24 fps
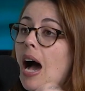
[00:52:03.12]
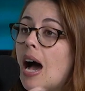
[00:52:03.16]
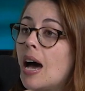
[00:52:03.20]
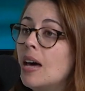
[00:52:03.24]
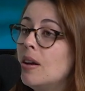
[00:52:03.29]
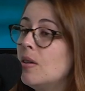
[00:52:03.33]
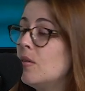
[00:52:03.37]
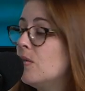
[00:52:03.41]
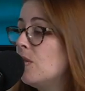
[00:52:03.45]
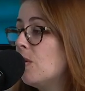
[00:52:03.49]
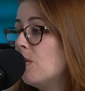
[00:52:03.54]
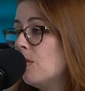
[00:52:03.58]

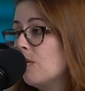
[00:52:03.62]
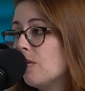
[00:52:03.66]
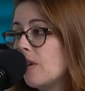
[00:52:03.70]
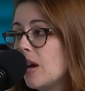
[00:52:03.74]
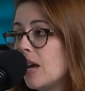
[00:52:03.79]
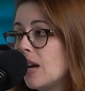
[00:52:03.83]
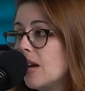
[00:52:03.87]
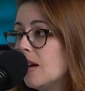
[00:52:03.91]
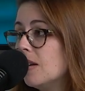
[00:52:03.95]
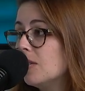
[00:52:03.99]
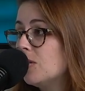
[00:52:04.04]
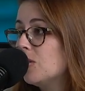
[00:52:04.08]
I don't know the
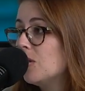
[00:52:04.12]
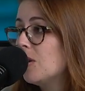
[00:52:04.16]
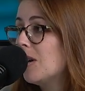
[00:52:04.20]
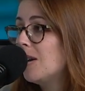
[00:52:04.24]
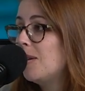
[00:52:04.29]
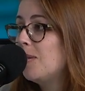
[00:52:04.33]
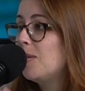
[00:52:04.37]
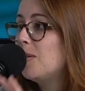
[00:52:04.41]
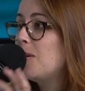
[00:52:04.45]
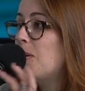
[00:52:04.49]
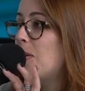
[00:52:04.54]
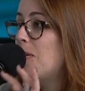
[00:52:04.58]
right answer.
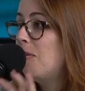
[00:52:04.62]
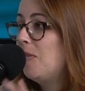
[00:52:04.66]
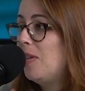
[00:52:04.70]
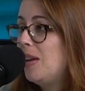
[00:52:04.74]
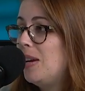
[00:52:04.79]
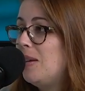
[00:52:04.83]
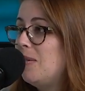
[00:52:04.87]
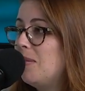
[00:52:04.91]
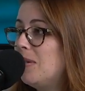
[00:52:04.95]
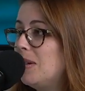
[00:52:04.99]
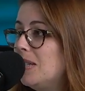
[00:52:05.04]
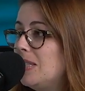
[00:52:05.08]
I don't know if
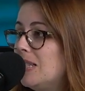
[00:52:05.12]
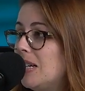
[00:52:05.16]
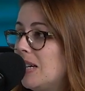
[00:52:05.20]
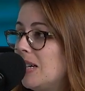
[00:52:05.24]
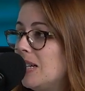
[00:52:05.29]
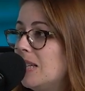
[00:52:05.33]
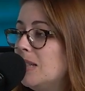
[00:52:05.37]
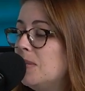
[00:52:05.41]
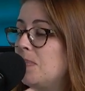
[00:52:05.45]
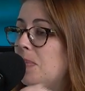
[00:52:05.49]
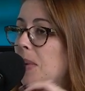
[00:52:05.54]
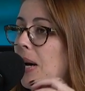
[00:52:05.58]
anyone
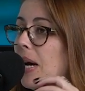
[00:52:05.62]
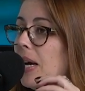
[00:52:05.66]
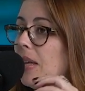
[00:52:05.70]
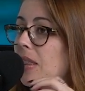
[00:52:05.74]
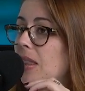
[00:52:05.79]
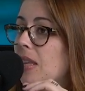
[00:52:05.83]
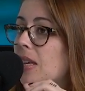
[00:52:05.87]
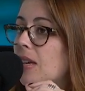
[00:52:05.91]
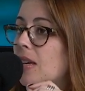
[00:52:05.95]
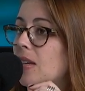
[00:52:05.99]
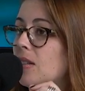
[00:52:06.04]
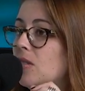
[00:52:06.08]
does, but I
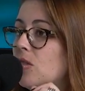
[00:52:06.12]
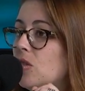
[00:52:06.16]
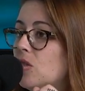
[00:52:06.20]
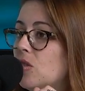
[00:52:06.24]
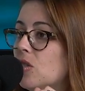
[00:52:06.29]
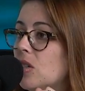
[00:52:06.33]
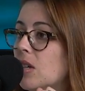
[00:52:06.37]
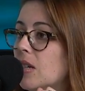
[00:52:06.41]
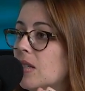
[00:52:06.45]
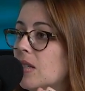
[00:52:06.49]
think yeah. it's